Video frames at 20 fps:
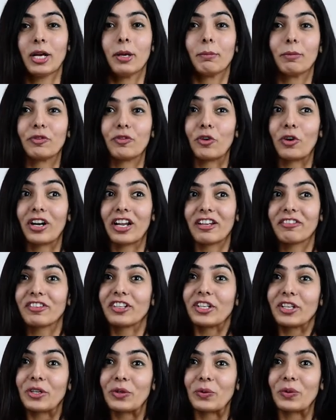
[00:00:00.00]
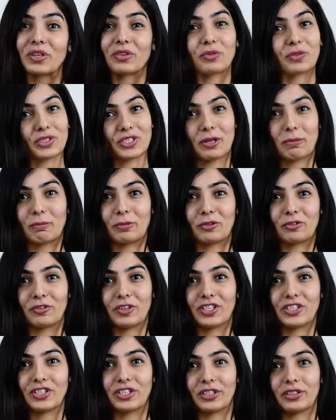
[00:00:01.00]
before I even knew it was a
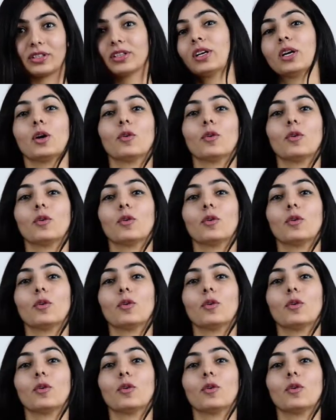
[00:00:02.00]
profession.